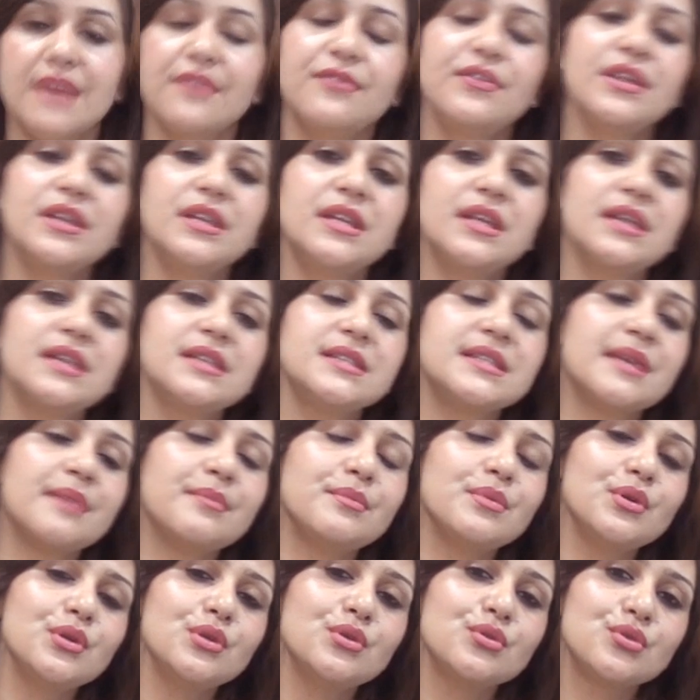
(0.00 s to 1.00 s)
Every day
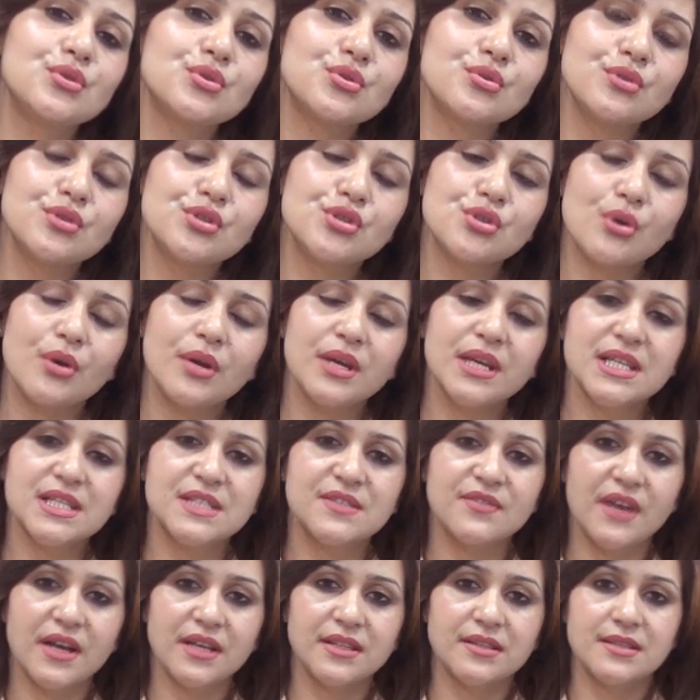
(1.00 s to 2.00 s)
Sambhu used to enjoy
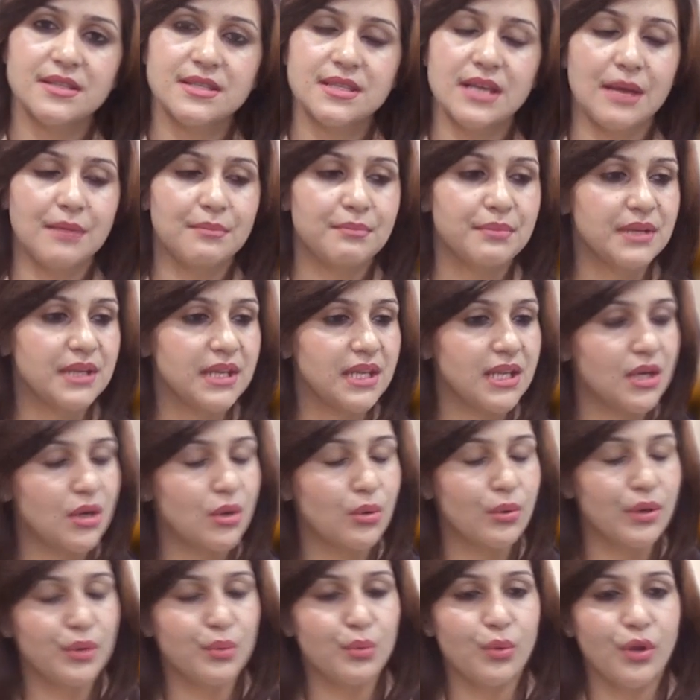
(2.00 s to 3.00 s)
his father's company,
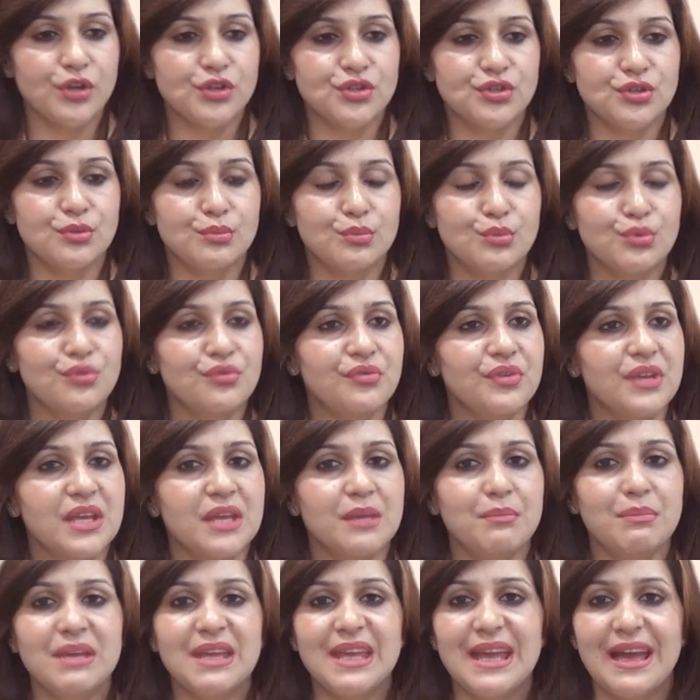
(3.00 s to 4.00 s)
go and watch the
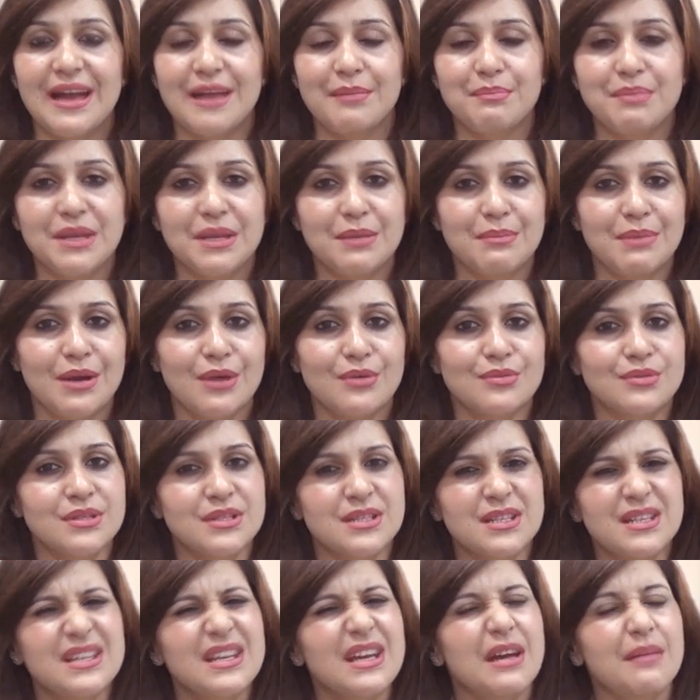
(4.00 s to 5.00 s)
movie, be happy about
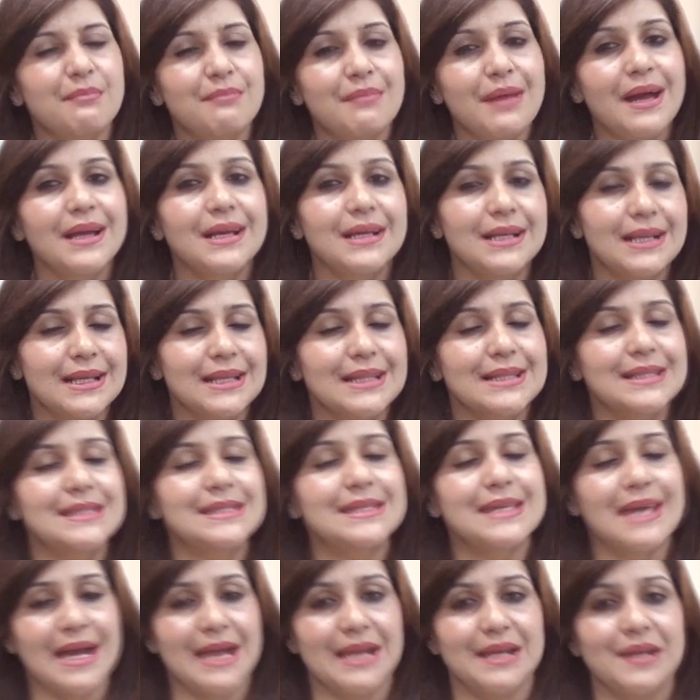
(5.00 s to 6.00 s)
it, and come back a little
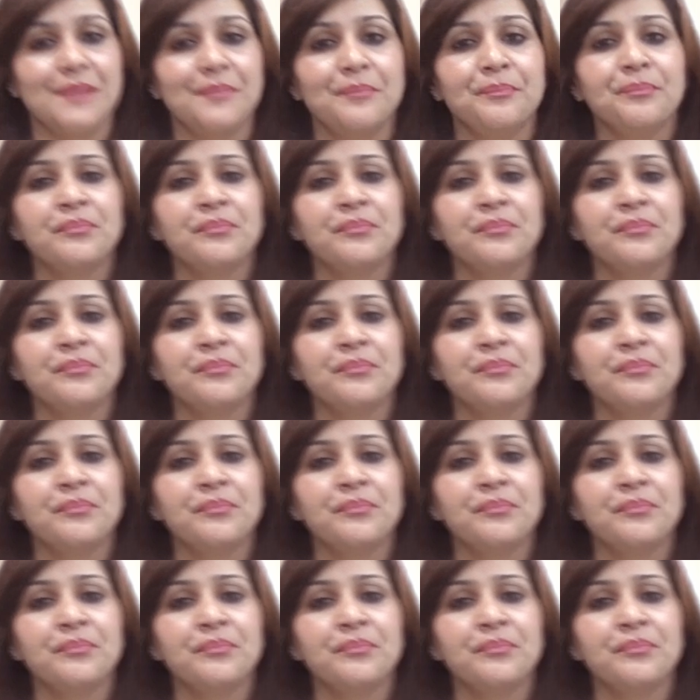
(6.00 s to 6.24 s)
sad.